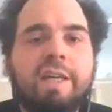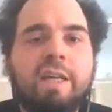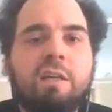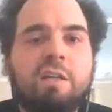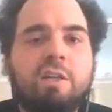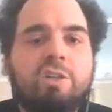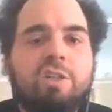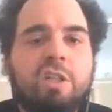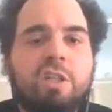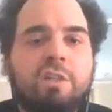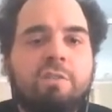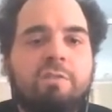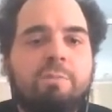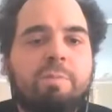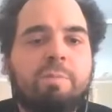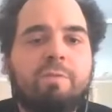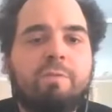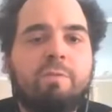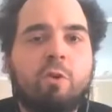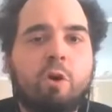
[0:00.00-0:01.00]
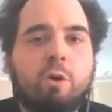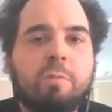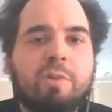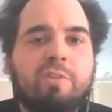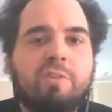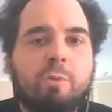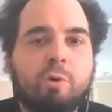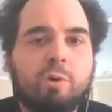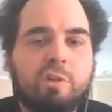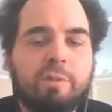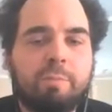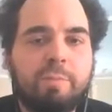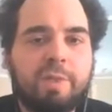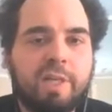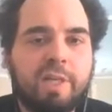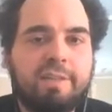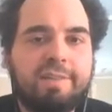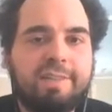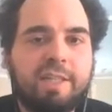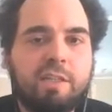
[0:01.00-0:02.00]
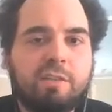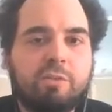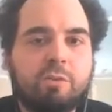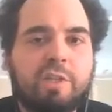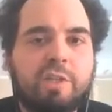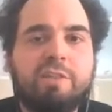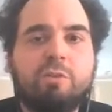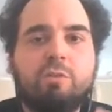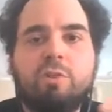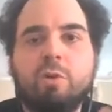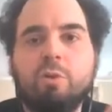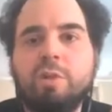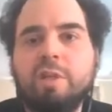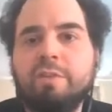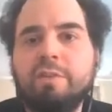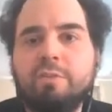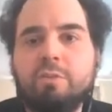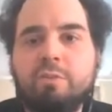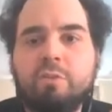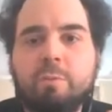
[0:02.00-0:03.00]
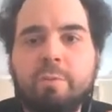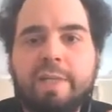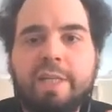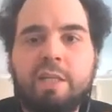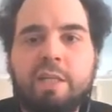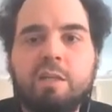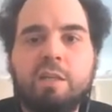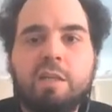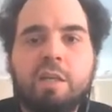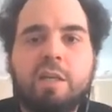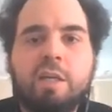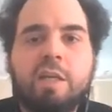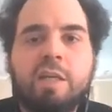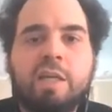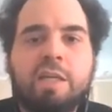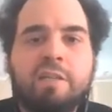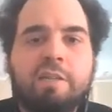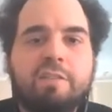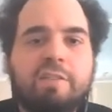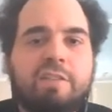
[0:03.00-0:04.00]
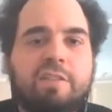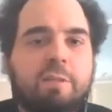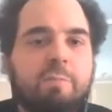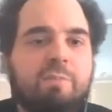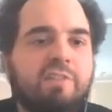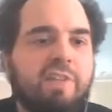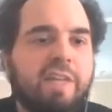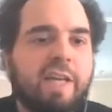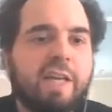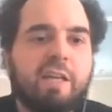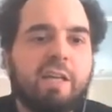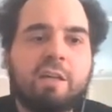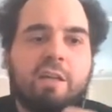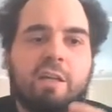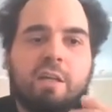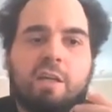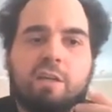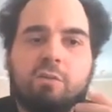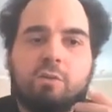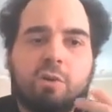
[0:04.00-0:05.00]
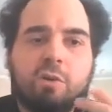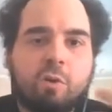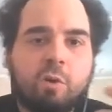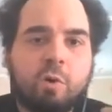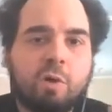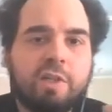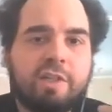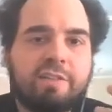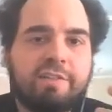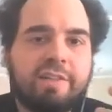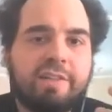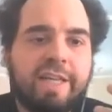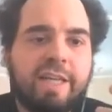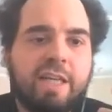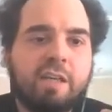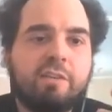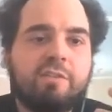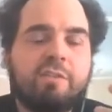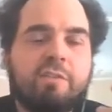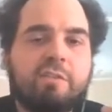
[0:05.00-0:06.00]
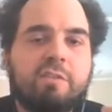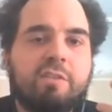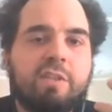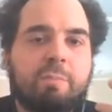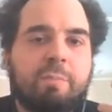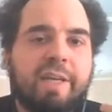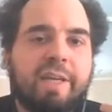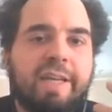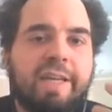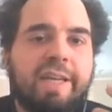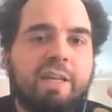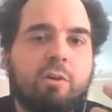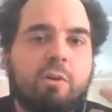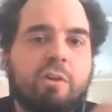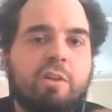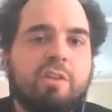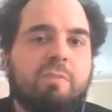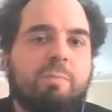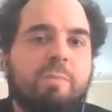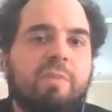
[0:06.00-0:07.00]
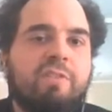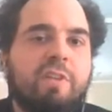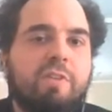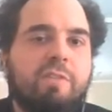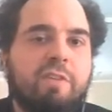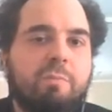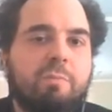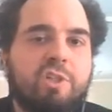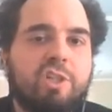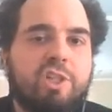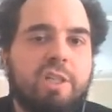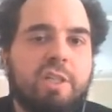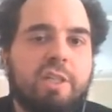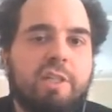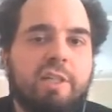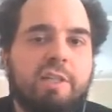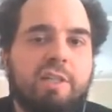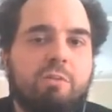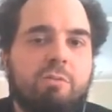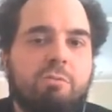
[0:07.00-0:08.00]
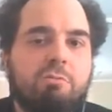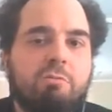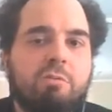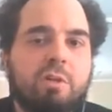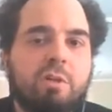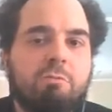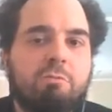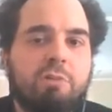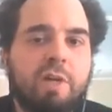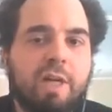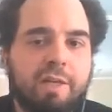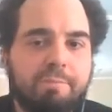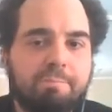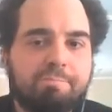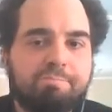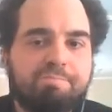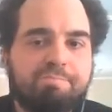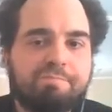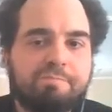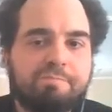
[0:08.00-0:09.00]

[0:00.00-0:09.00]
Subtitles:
can achieve performance portability, so that you don't have to tweak in this deep stack, all these layers depending on the specific machine that you run.